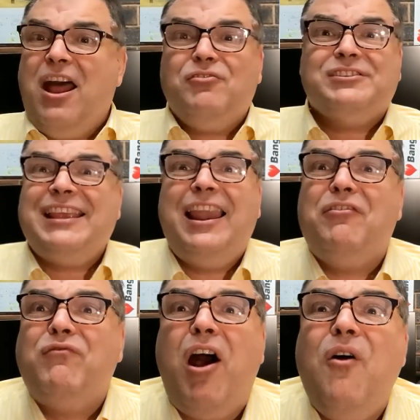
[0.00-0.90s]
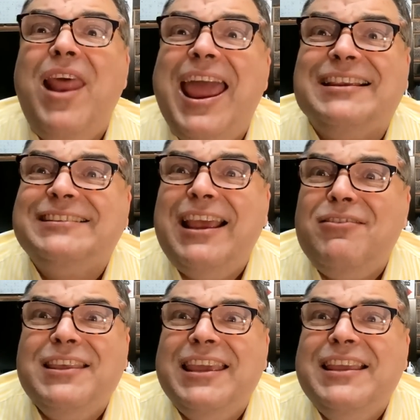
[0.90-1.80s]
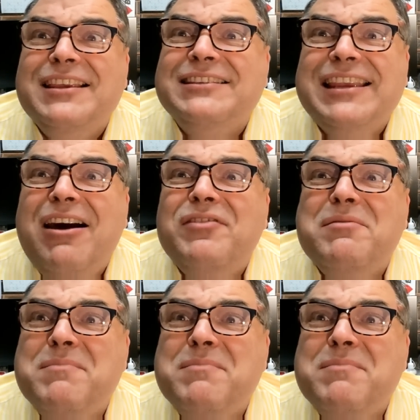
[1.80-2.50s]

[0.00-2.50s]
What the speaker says: I'll sell a Rolex, sell the